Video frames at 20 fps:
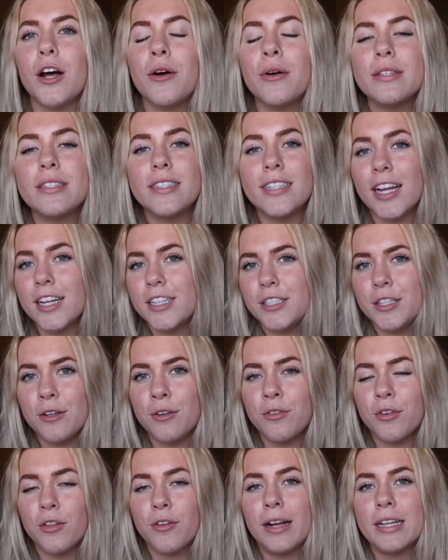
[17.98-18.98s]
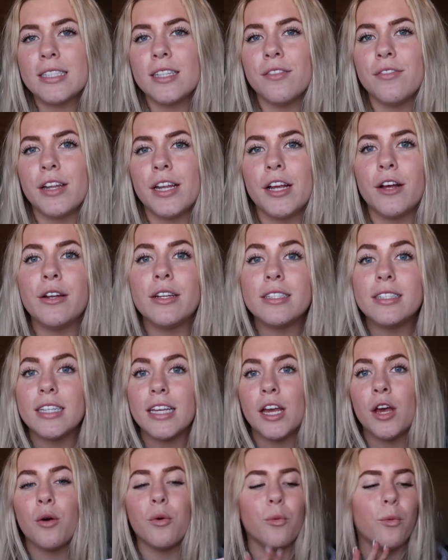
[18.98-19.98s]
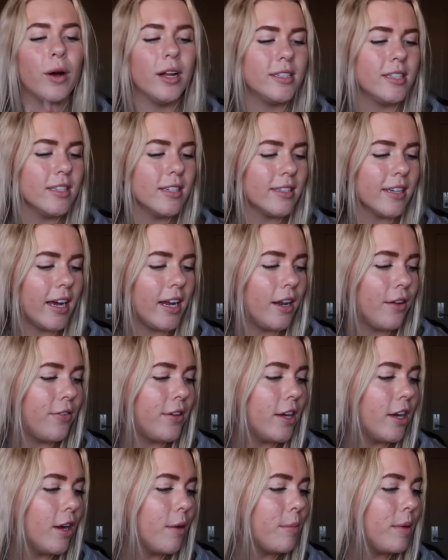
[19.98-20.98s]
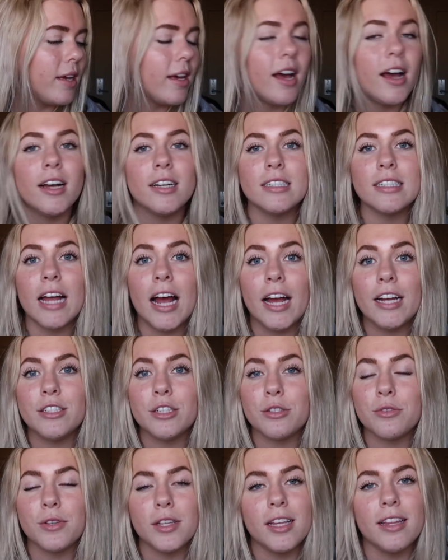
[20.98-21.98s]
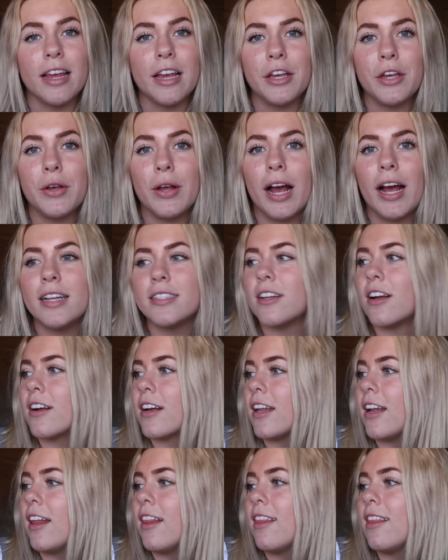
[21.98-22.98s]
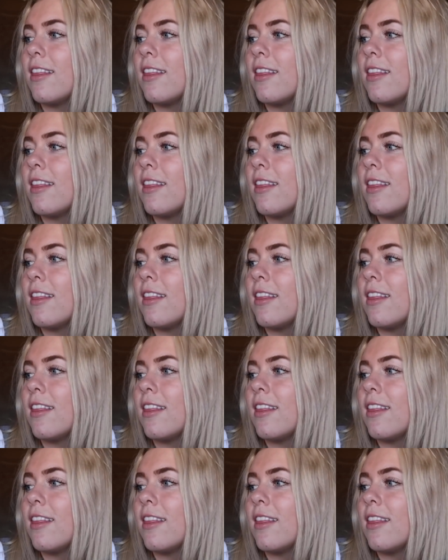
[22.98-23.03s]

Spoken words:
So stay tuned for the rest of the video to see what's inside of here because I just really think you guys are gonna